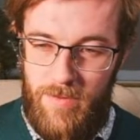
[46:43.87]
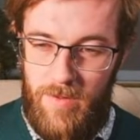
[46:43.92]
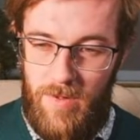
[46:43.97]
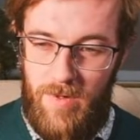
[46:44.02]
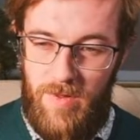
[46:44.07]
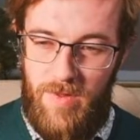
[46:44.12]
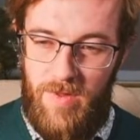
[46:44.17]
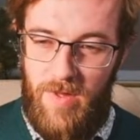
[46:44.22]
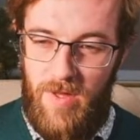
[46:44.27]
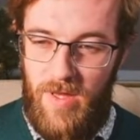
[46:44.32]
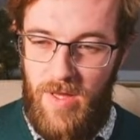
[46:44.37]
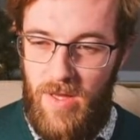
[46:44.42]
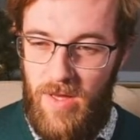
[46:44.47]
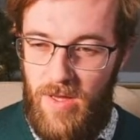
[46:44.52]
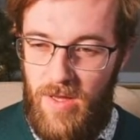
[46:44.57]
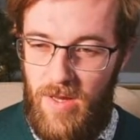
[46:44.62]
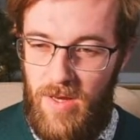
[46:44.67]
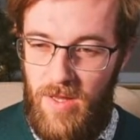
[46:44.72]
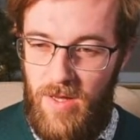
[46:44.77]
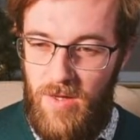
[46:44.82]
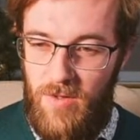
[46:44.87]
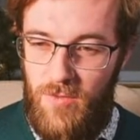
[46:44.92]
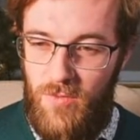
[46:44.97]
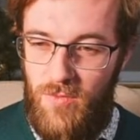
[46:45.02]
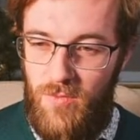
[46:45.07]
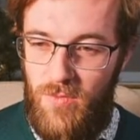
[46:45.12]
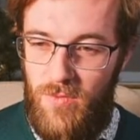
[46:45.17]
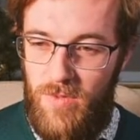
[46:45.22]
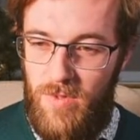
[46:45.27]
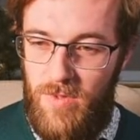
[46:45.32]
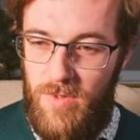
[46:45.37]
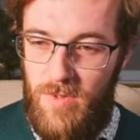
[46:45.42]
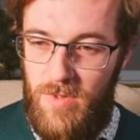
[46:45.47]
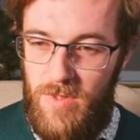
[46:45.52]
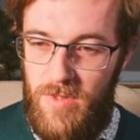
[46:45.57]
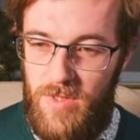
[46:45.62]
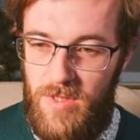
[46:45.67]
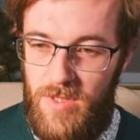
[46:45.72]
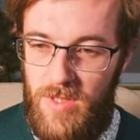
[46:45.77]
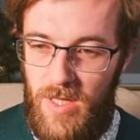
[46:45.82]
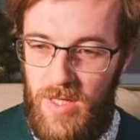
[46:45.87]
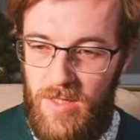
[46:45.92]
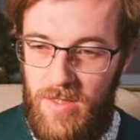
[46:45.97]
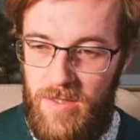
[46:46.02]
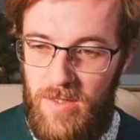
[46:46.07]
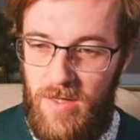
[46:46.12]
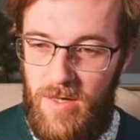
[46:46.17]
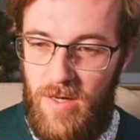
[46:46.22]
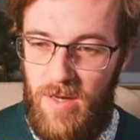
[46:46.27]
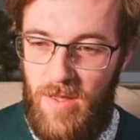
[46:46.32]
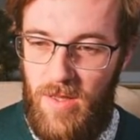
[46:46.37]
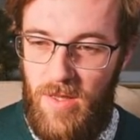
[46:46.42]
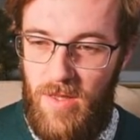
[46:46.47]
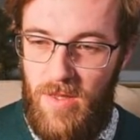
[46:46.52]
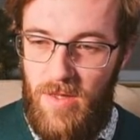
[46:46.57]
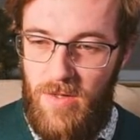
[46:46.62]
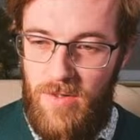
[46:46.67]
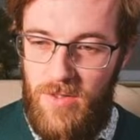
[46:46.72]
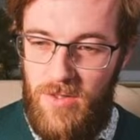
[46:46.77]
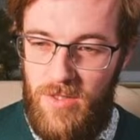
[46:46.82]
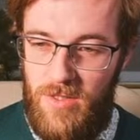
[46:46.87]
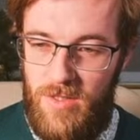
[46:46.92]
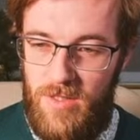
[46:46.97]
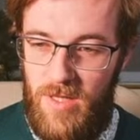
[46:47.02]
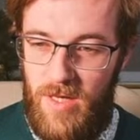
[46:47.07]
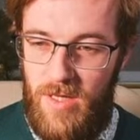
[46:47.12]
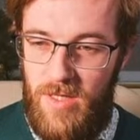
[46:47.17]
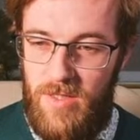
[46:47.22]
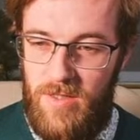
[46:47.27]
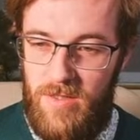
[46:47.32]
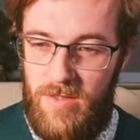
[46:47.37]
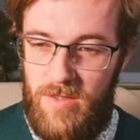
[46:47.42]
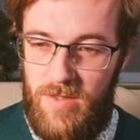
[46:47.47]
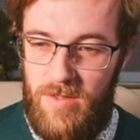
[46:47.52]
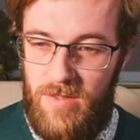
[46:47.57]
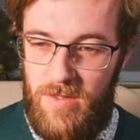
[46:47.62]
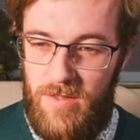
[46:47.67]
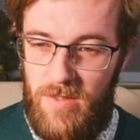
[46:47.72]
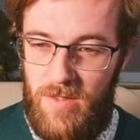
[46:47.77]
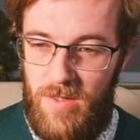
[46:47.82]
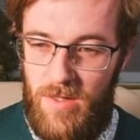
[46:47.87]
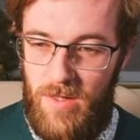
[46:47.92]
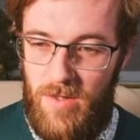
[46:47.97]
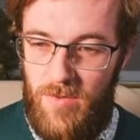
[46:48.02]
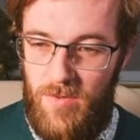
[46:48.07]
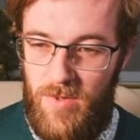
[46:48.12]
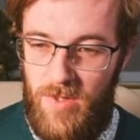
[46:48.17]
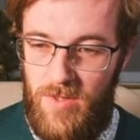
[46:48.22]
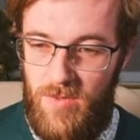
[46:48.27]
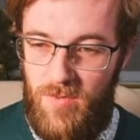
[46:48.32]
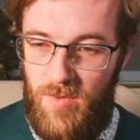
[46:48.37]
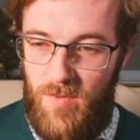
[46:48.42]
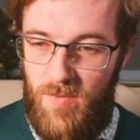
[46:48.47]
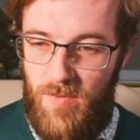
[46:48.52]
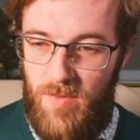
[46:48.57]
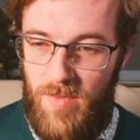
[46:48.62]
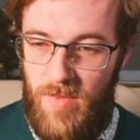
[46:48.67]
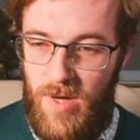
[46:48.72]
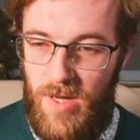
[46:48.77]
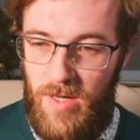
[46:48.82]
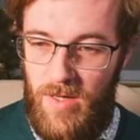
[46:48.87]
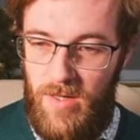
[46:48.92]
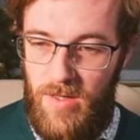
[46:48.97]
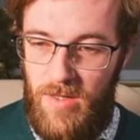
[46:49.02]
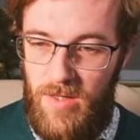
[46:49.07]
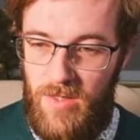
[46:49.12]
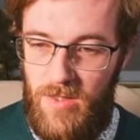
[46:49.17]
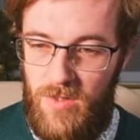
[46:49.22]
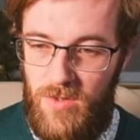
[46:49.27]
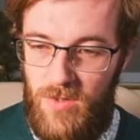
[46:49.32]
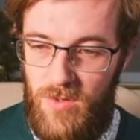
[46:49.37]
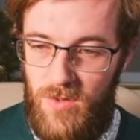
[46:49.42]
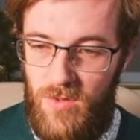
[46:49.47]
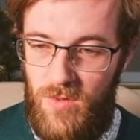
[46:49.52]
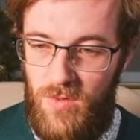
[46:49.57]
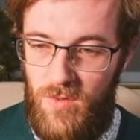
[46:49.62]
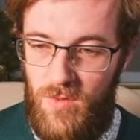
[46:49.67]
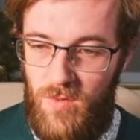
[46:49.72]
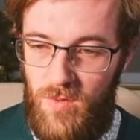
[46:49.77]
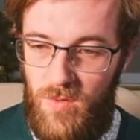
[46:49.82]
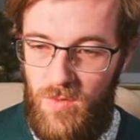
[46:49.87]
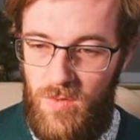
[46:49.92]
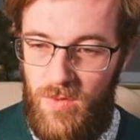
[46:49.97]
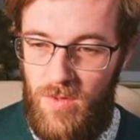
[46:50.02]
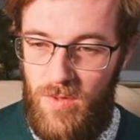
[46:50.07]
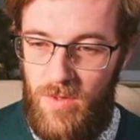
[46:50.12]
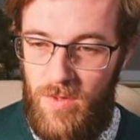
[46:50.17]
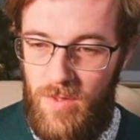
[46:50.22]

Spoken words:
I think I can include a set in another set. Otherwise, we might need to